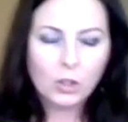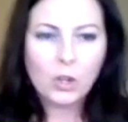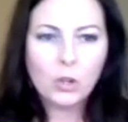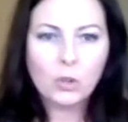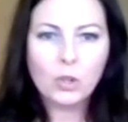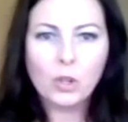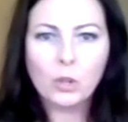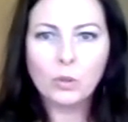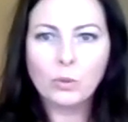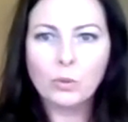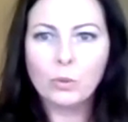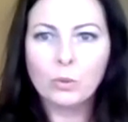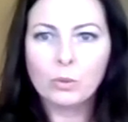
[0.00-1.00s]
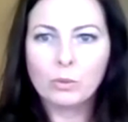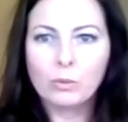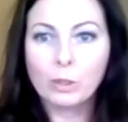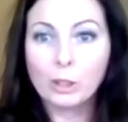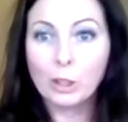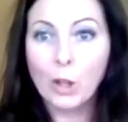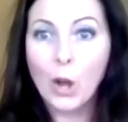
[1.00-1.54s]
too
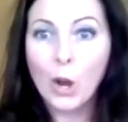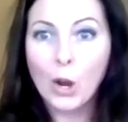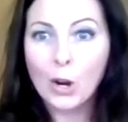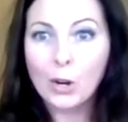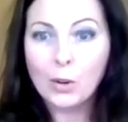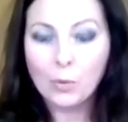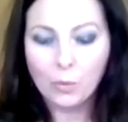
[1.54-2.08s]
long.